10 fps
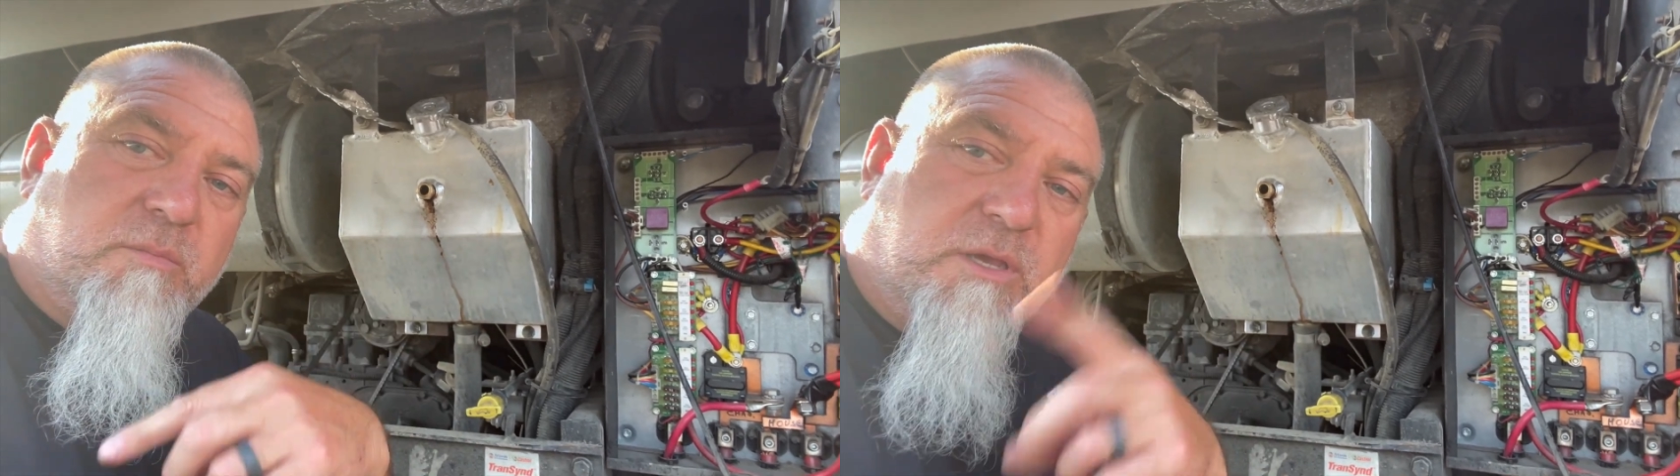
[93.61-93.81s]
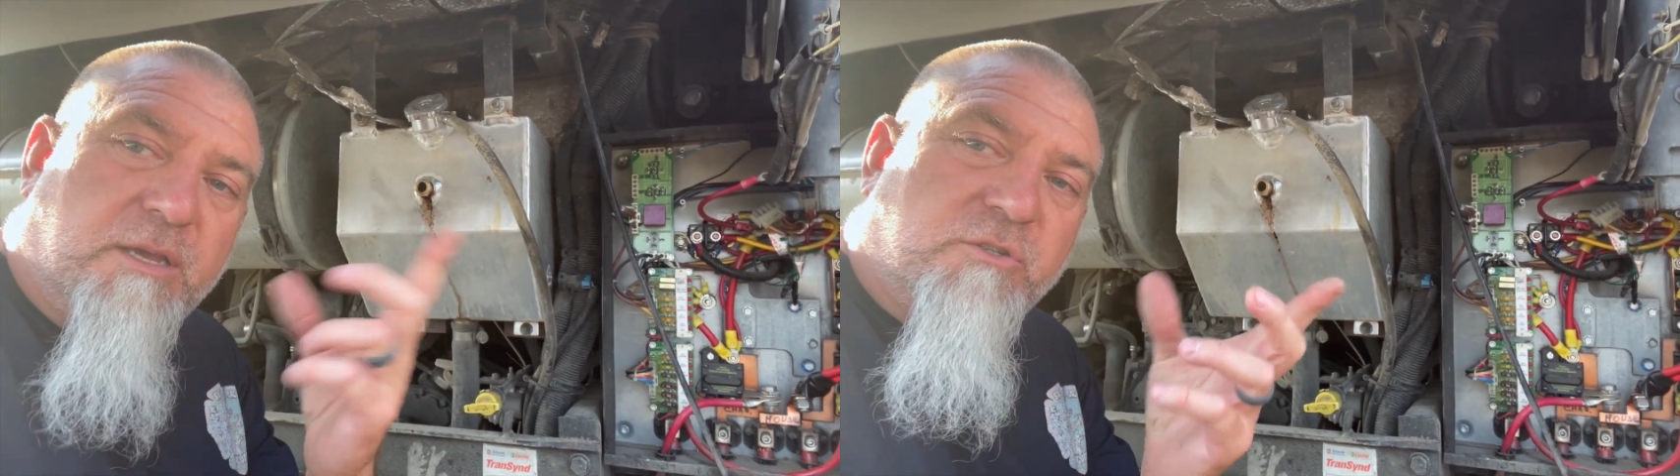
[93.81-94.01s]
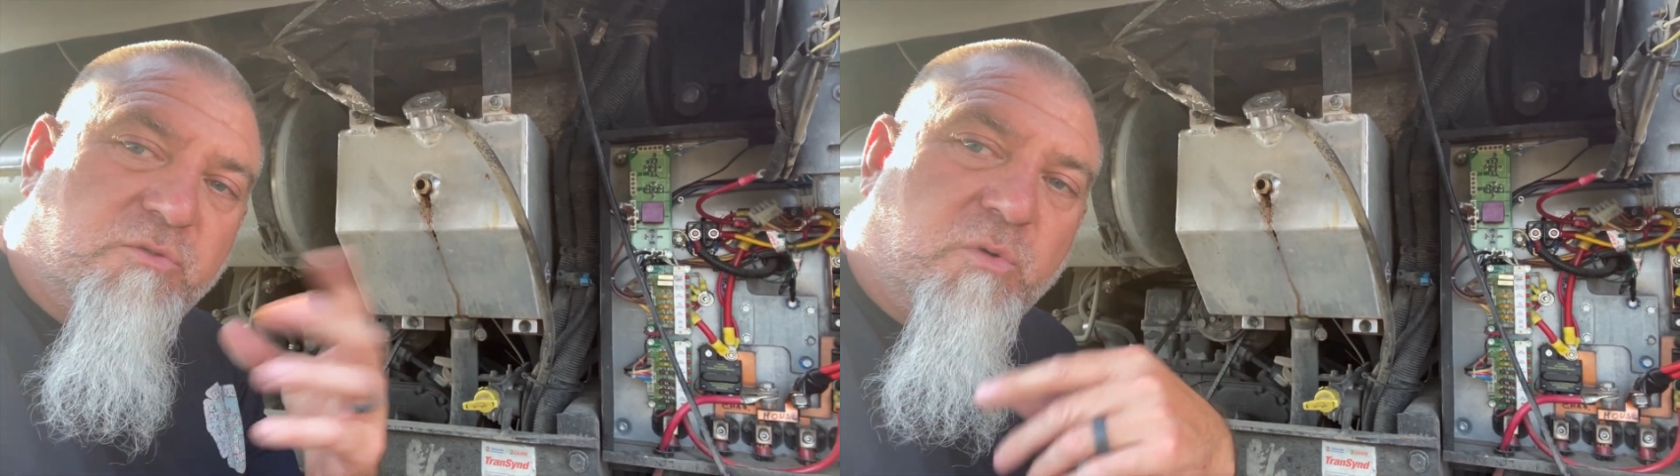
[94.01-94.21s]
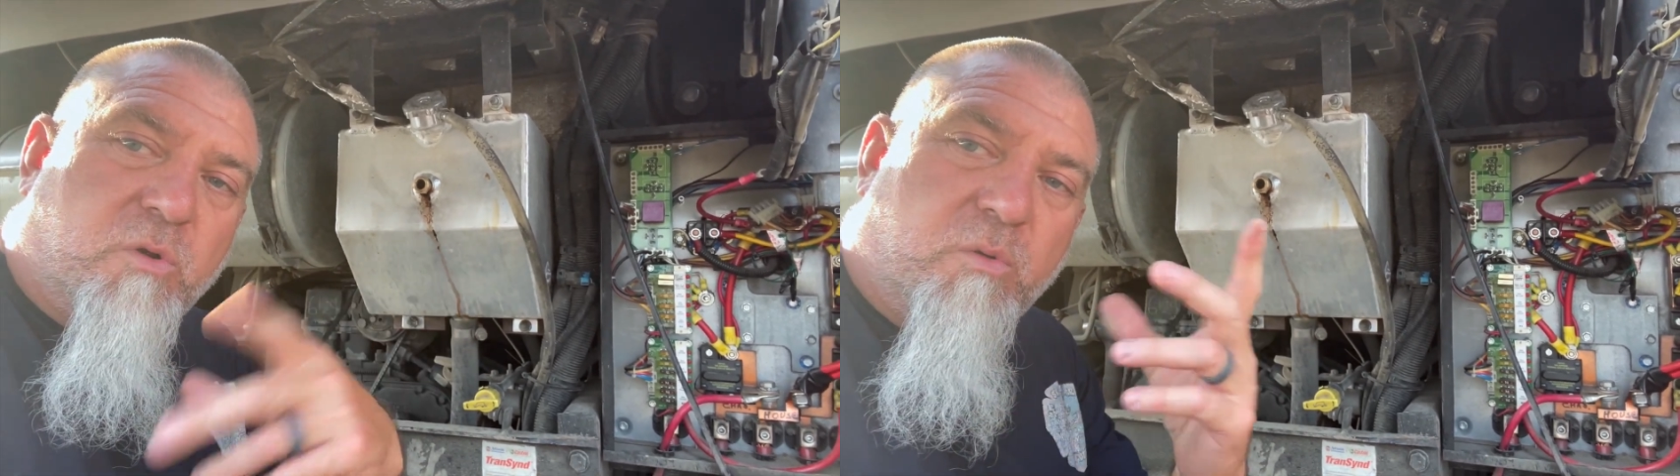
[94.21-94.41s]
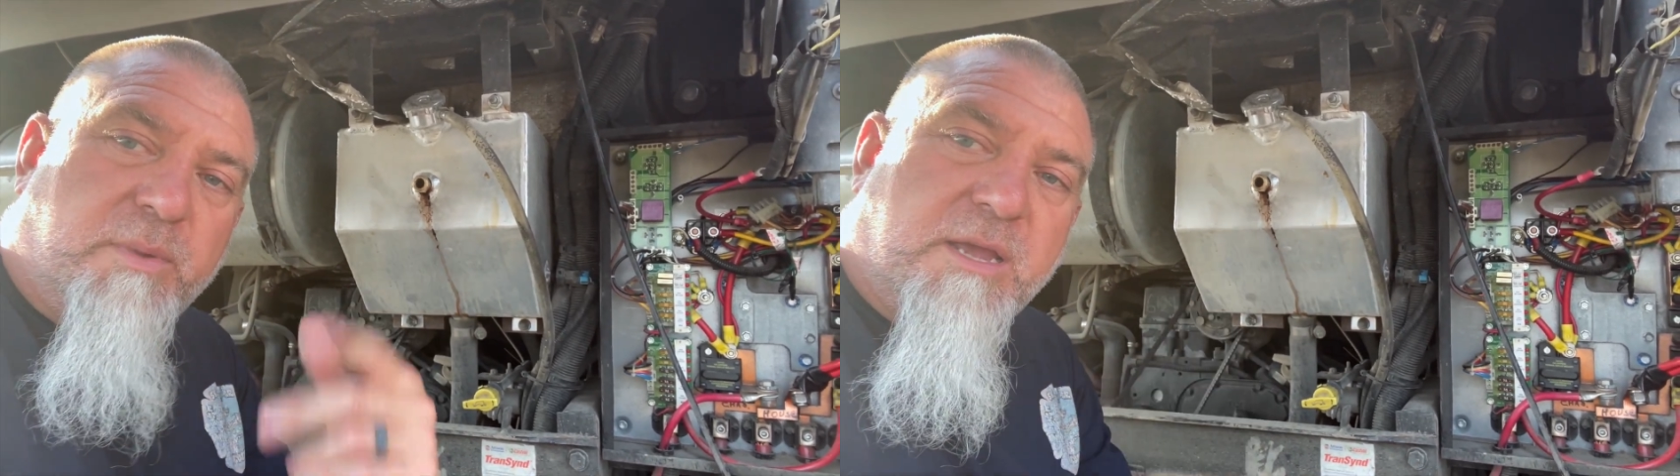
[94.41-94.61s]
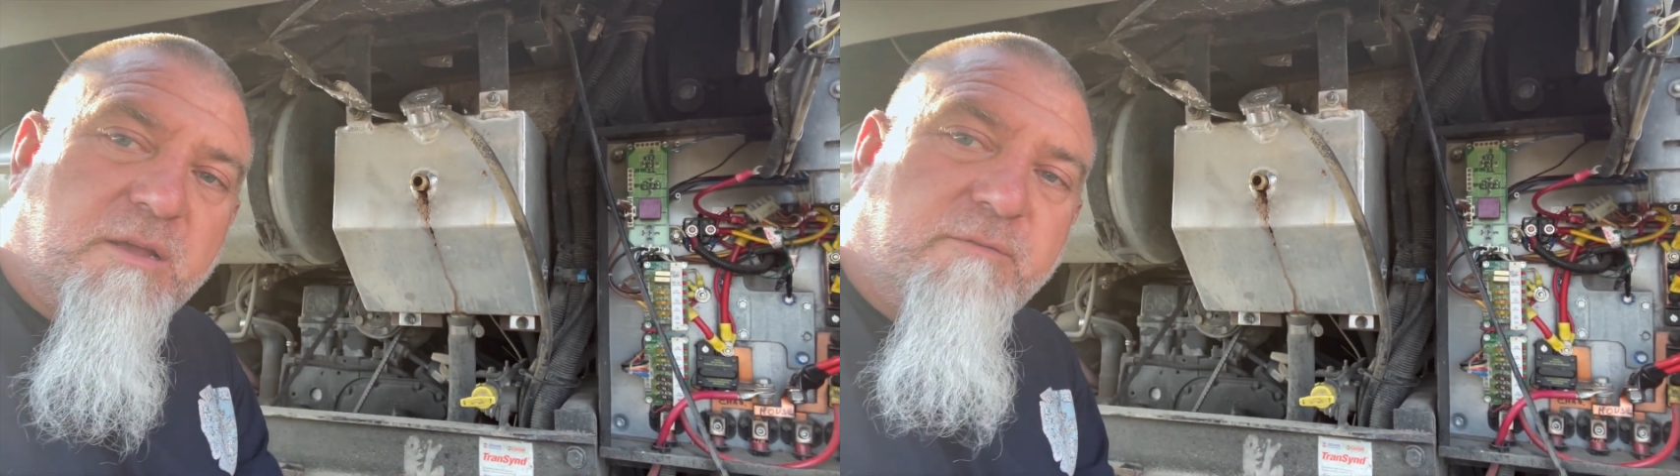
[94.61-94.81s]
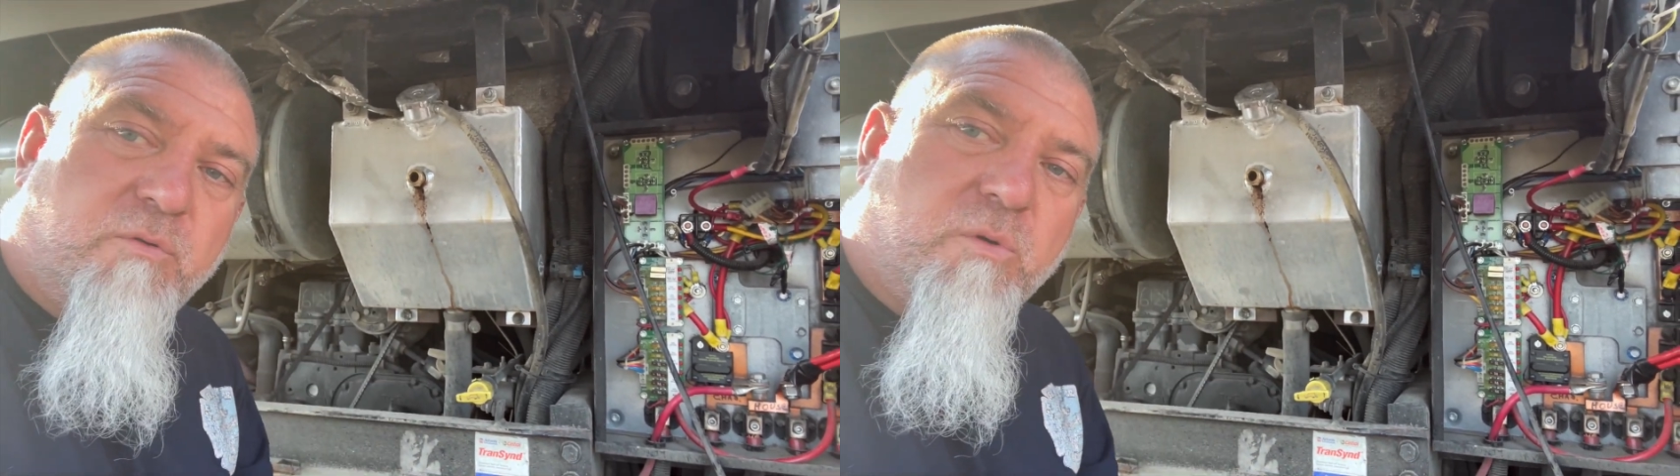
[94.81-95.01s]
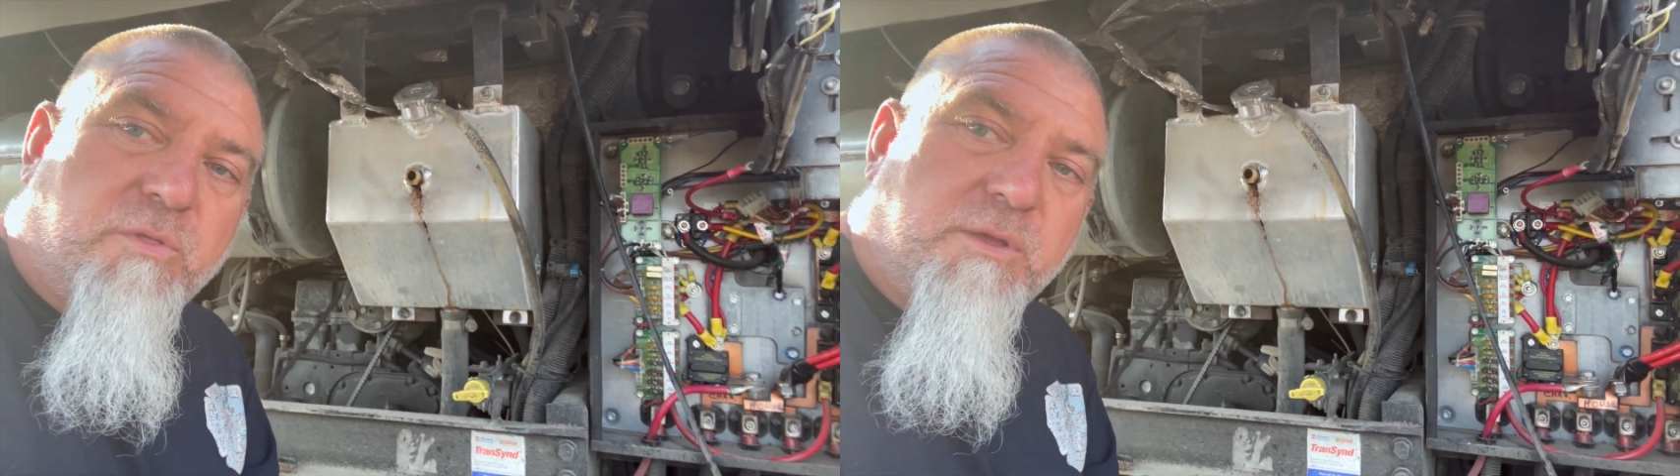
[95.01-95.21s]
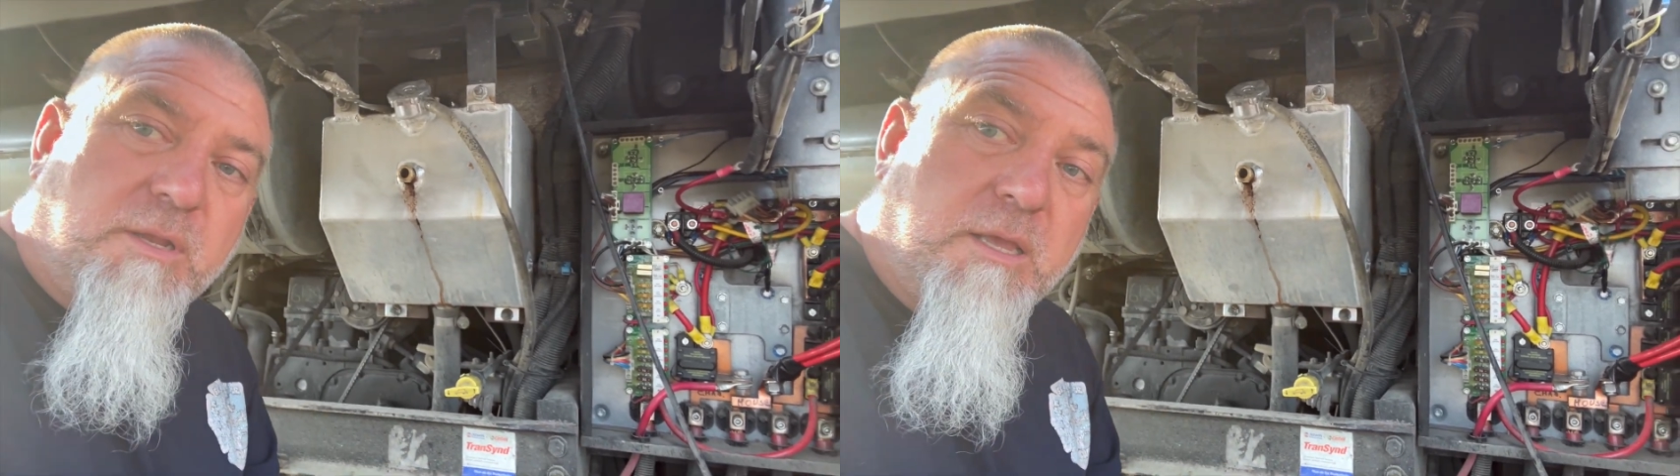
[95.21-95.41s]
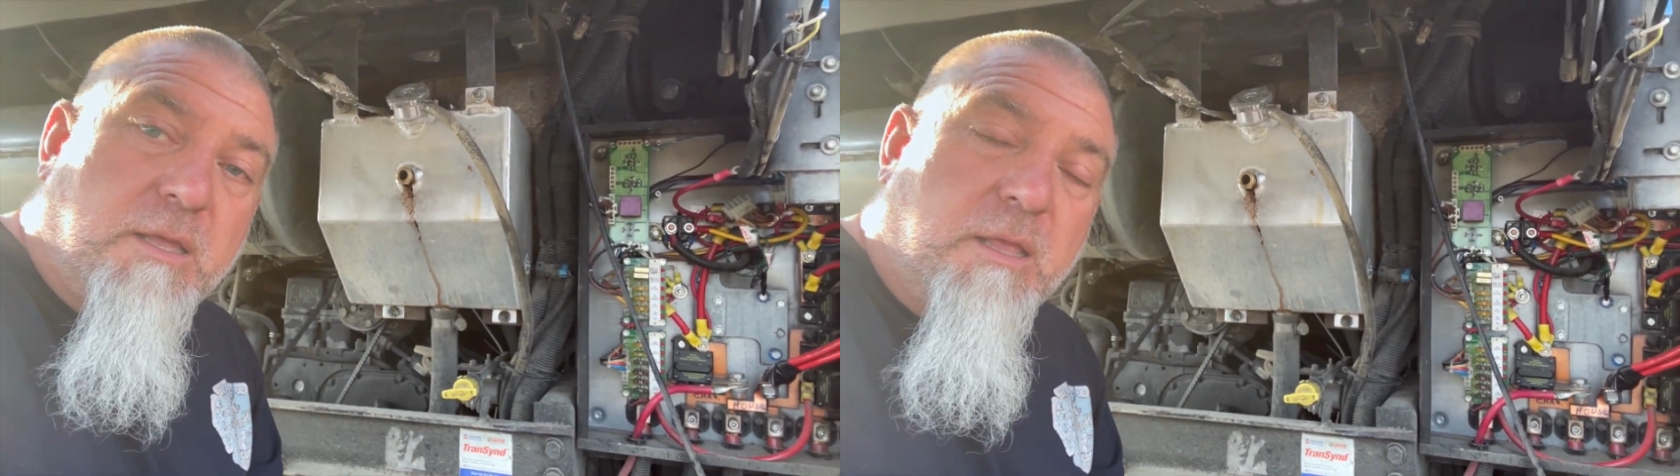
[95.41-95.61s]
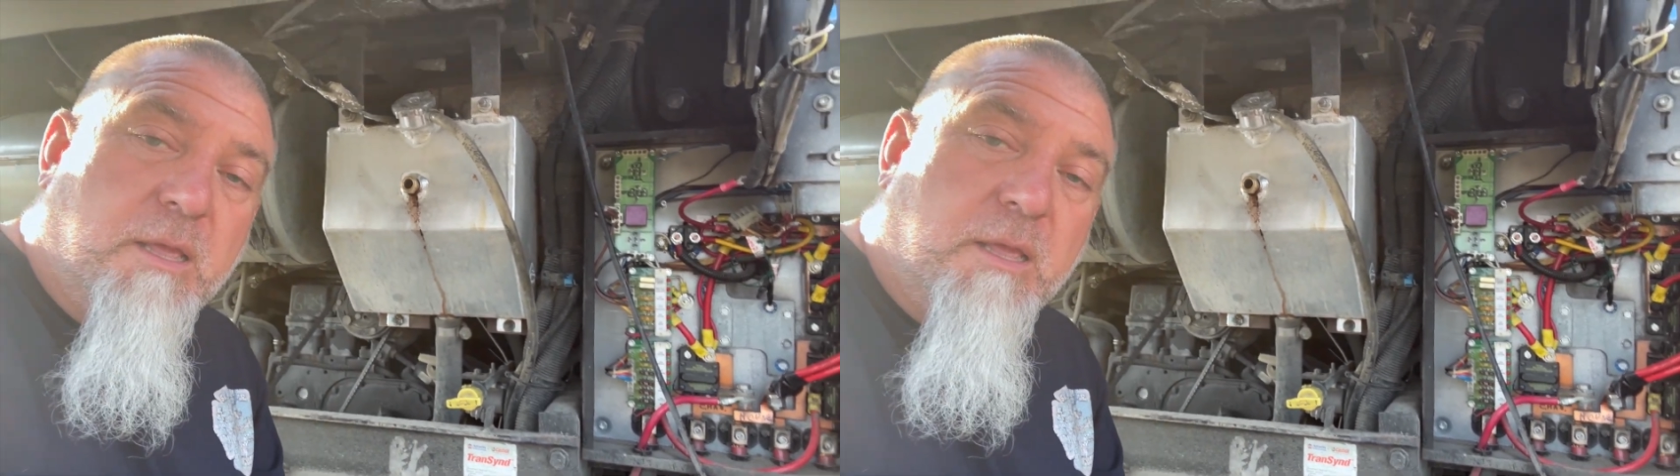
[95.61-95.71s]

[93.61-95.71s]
gauges were going back and forth, and it,